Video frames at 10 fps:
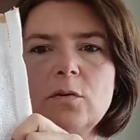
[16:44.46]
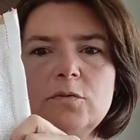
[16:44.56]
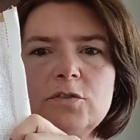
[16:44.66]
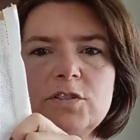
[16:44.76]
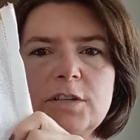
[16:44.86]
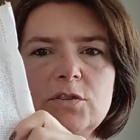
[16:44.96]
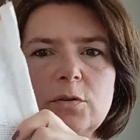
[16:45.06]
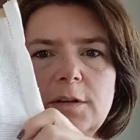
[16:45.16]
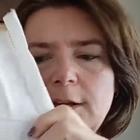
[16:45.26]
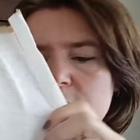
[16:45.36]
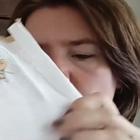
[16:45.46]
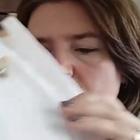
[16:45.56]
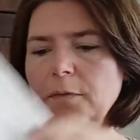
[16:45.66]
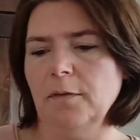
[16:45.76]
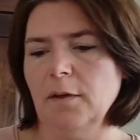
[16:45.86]
going to stitch on it next
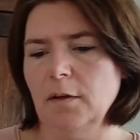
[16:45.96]
month.